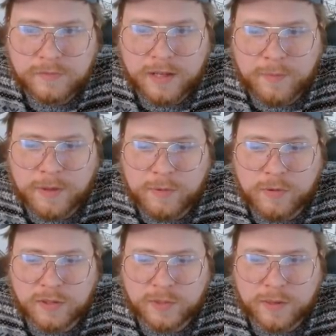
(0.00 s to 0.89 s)
Yeah, Blood
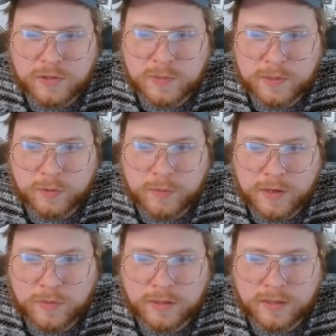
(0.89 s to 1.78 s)
Moon also might just be three
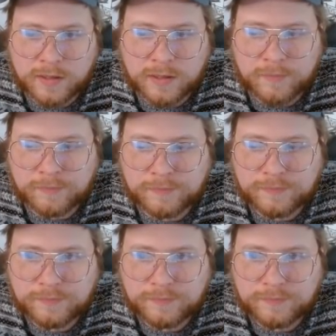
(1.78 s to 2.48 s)
mana win the game.